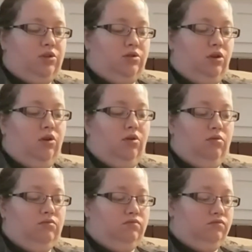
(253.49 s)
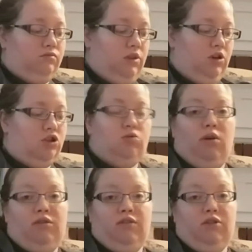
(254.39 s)
So there's
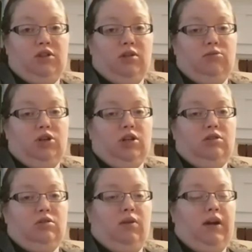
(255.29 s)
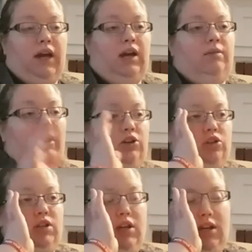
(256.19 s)
12 different subjects, so I can't
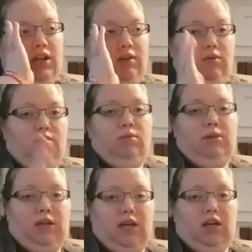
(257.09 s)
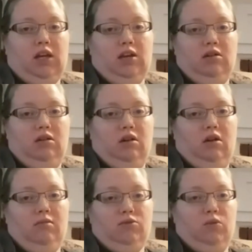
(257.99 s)
imagine that anyone would be getting
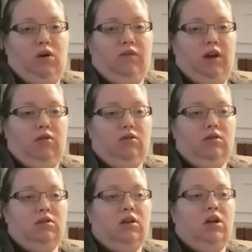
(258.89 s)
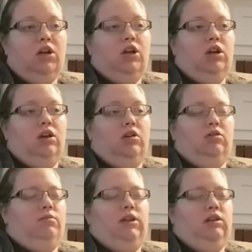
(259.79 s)
12 owls,
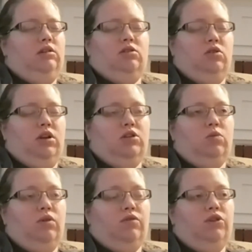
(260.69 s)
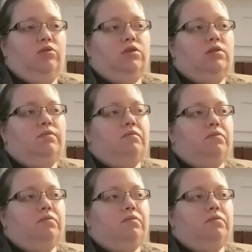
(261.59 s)
or 12 NEWTs.